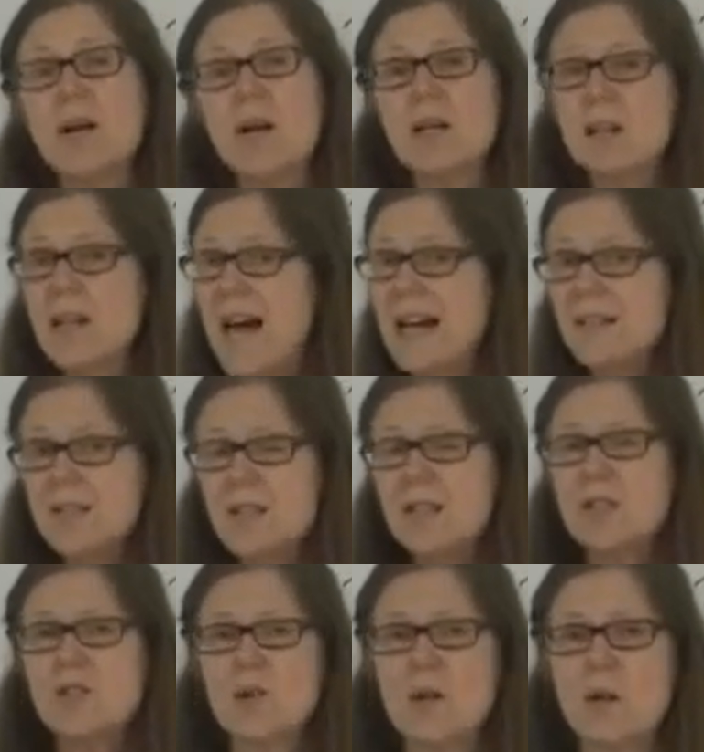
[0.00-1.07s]

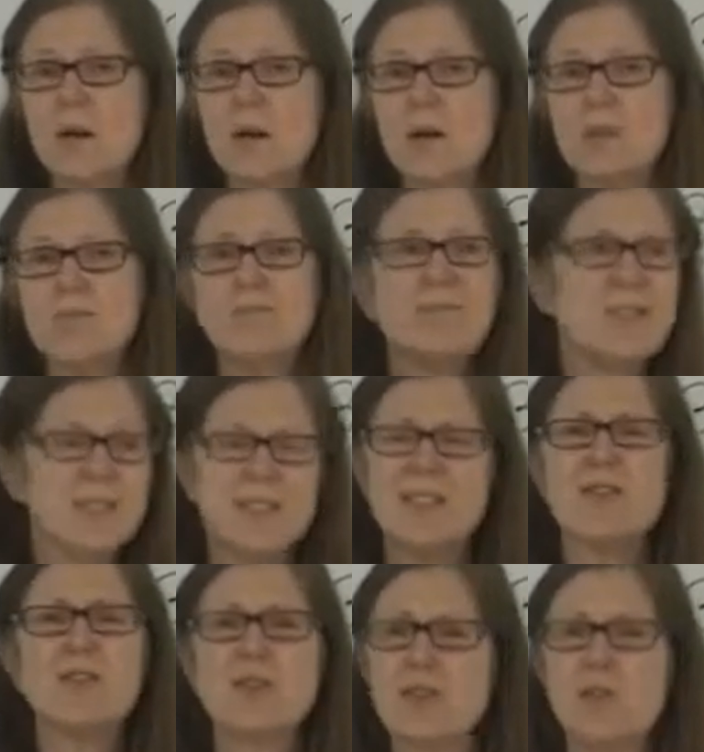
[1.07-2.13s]
classics or
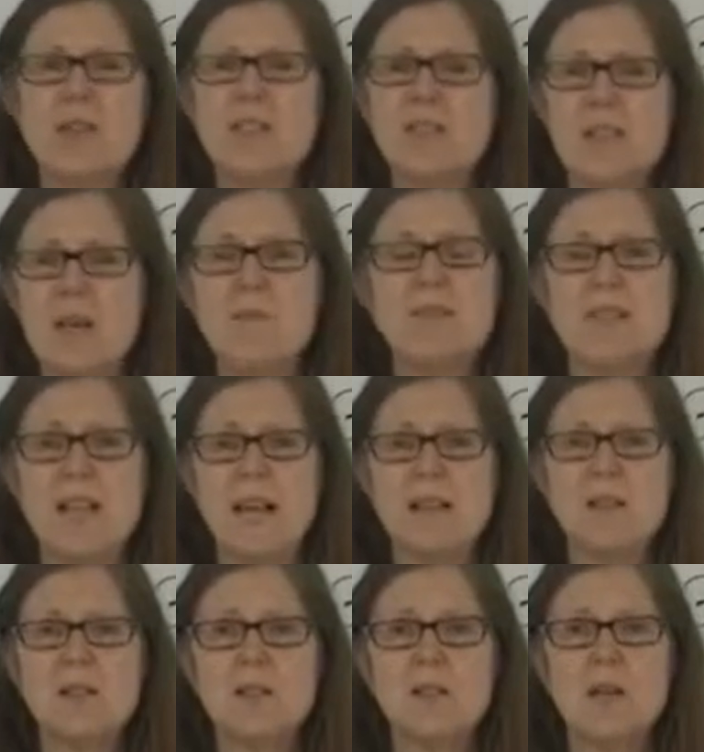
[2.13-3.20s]
considered good in some
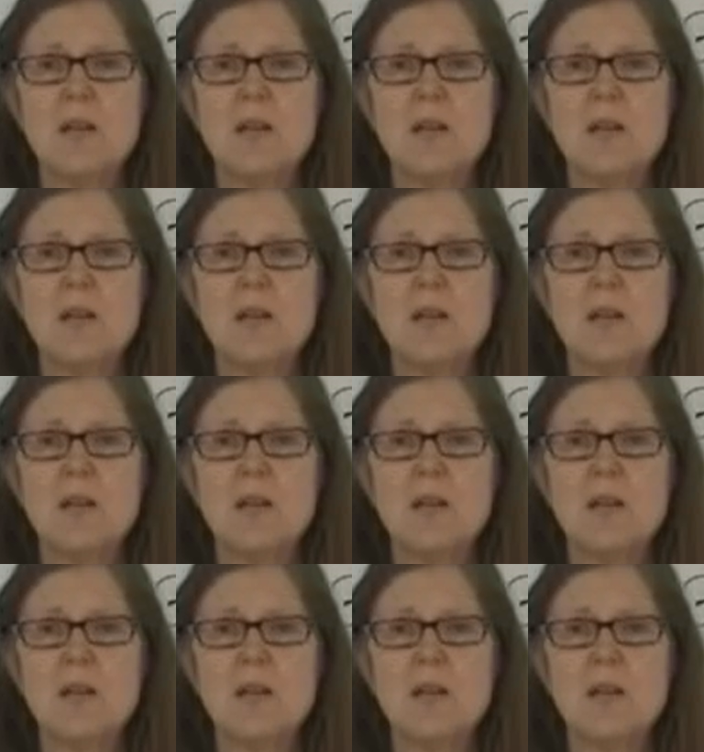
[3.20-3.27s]
sense.